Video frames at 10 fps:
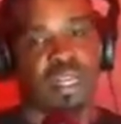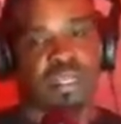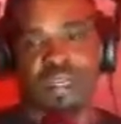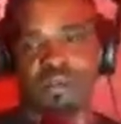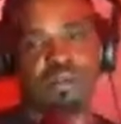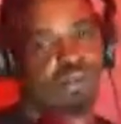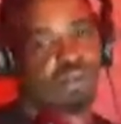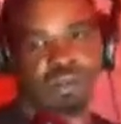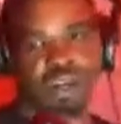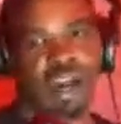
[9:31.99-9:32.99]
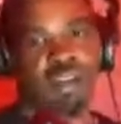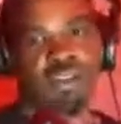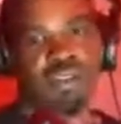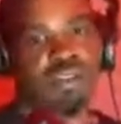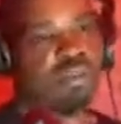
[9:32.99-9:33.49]
So call,
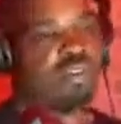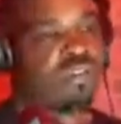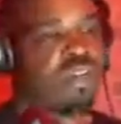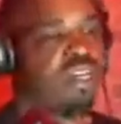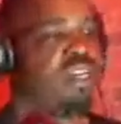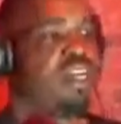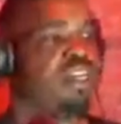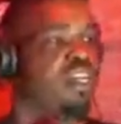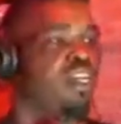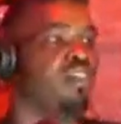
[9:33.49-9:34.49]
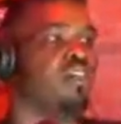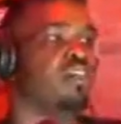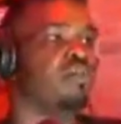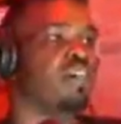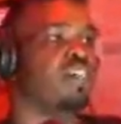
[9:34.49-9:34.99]
you know, before, and
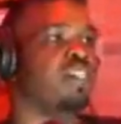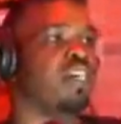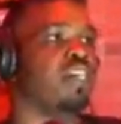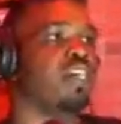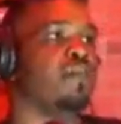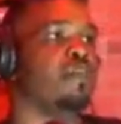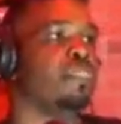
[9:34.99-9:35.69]
it's a bigger thing.